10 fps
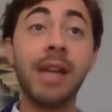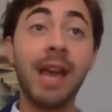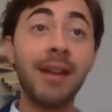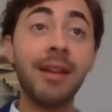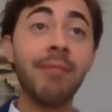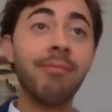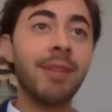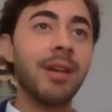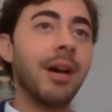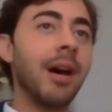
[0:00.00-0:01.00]
Kennedy,
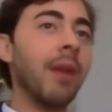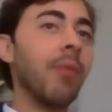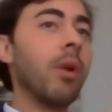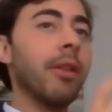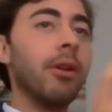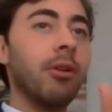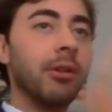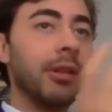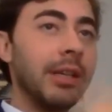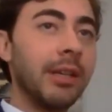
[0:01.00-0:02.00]
uh, one of the
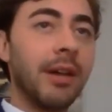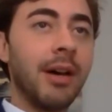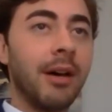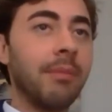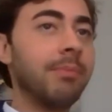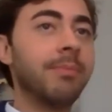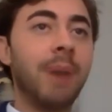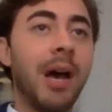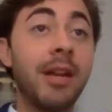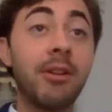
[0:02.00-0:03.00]
early uh,
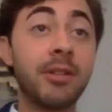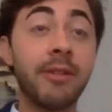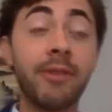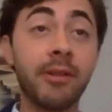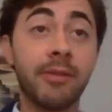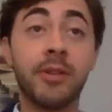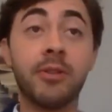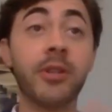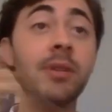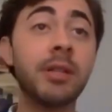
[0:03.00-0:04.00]
pioneers in the field of
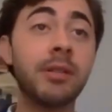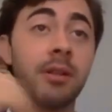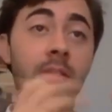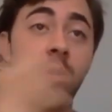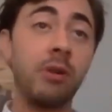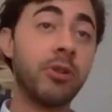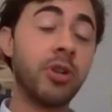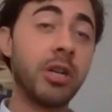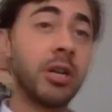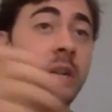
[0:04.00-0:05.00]
sirtuins and caloric
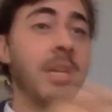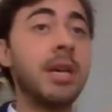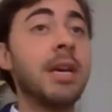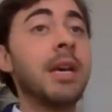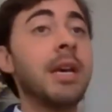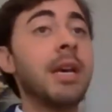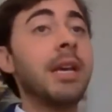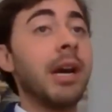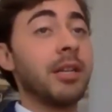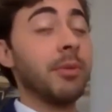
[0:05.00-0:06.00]
restriction. And he
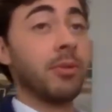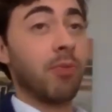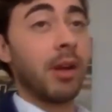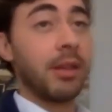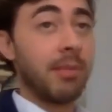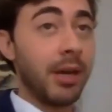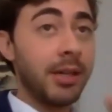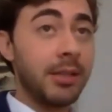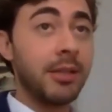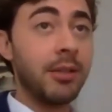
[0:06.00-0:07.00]
actually was running the Buck
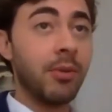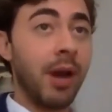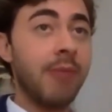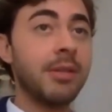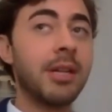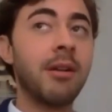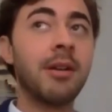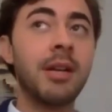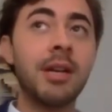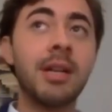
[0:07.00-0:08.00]
Institute when I was there.
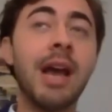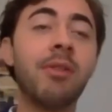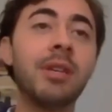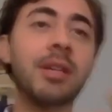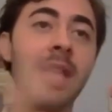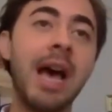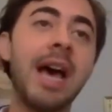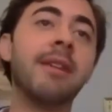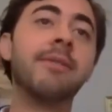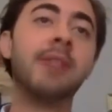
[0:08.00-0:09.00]
Now he's the
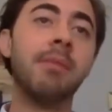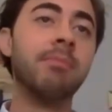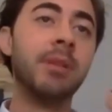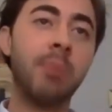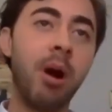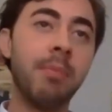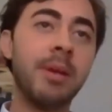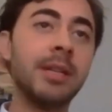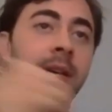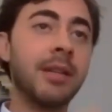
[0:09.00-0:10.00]
head of some
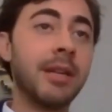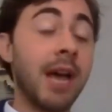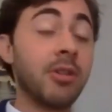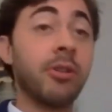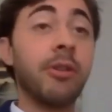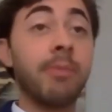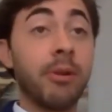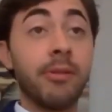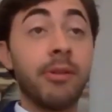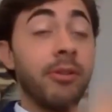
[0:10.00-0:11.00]
department at the National Uni-
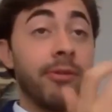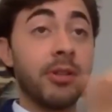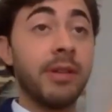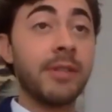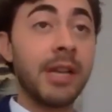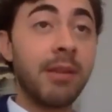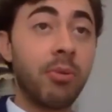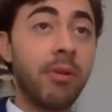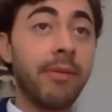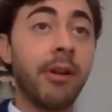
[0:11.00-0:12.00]
University of
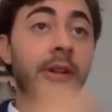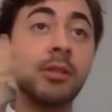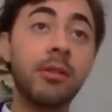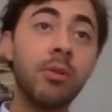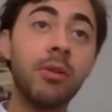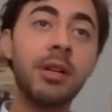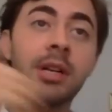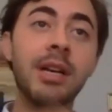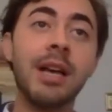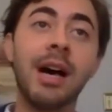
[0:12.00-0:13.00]
Singapore, very good school,
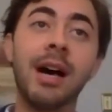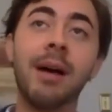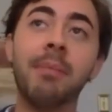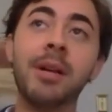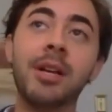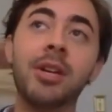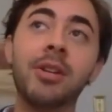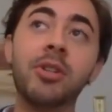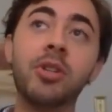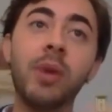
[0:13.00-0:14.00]
um,
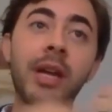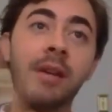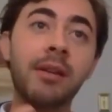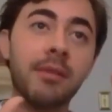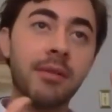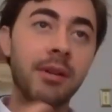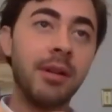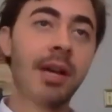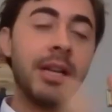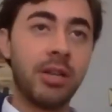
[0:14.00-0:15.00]
doing
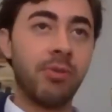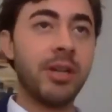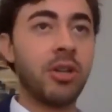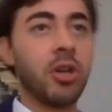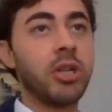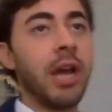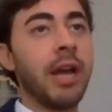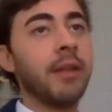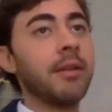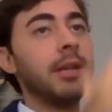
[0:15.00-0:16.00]
aging research
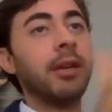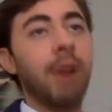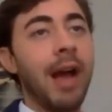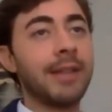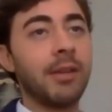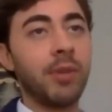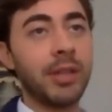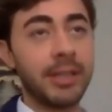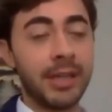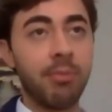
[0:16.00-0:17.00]
and interacting with
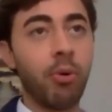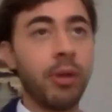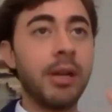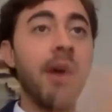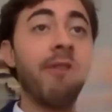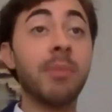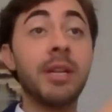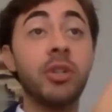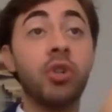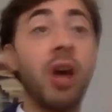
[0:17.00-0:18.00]
the Singaporean
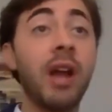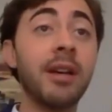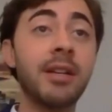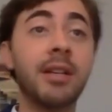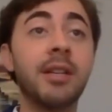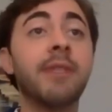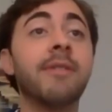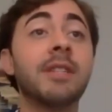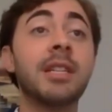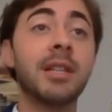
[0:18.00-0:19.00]
government to try to
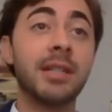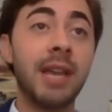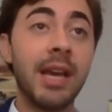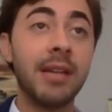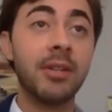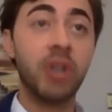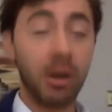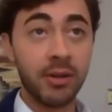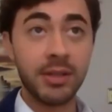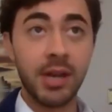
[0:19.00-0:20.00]
facilitate
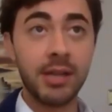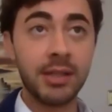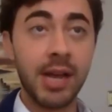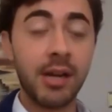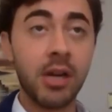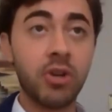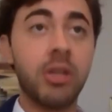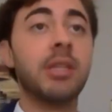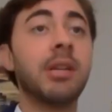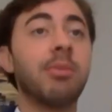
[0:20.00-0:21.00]
geroscience in that country.
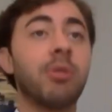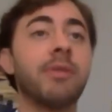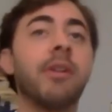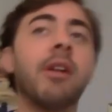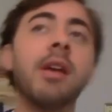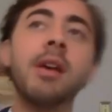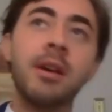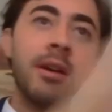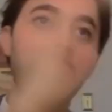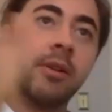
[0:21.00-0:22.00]
And Singapore is a very
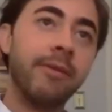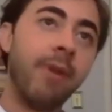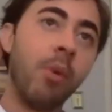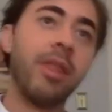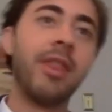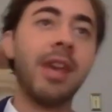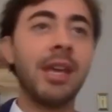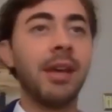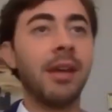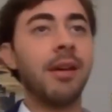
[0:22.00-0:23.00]

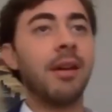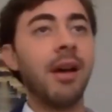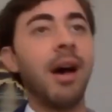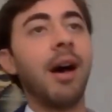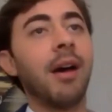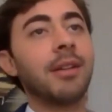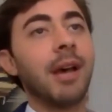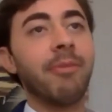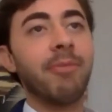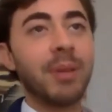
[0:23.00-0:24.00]
forward-thinking uh,
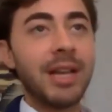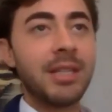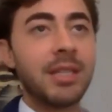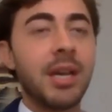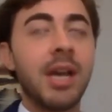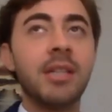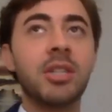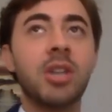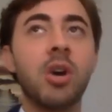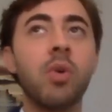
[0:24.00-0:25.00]
type of place. And
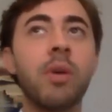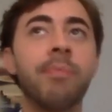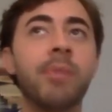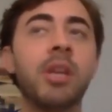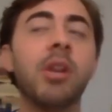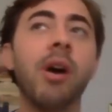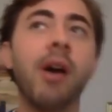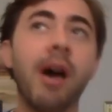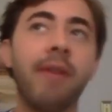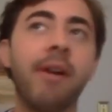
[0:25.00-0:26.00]
so, you know, I,
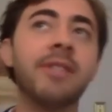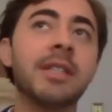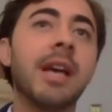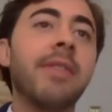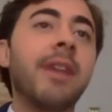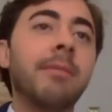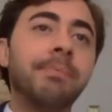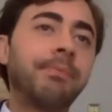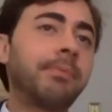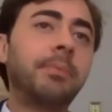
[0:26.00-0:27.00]
I've often said that
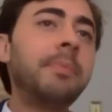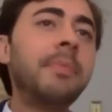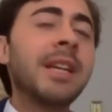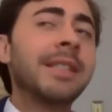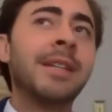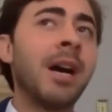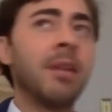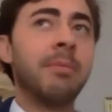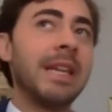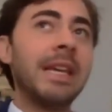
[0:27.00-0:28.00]
it's not
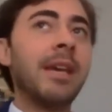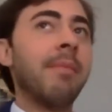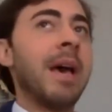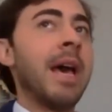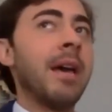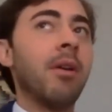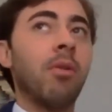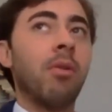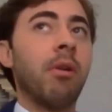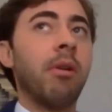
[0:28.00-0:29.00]
going to be the E M A
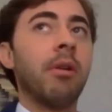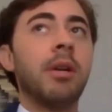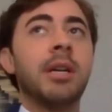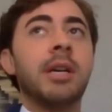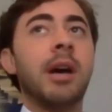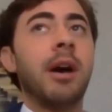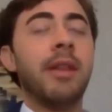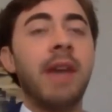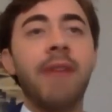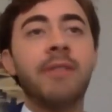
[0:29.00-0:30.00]
or uh,
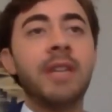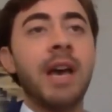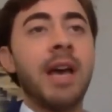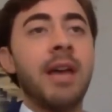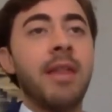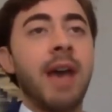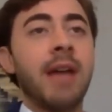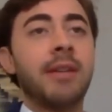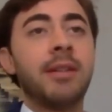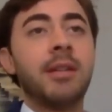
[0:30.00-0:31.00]
the F D A
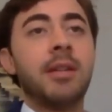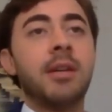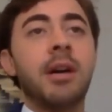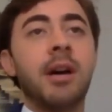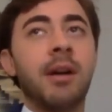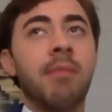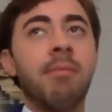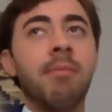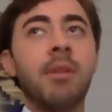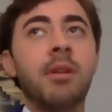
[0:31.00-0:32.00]
that
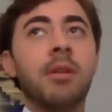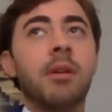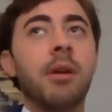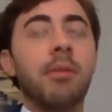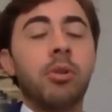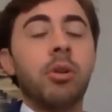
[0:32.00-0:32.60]
um, uh,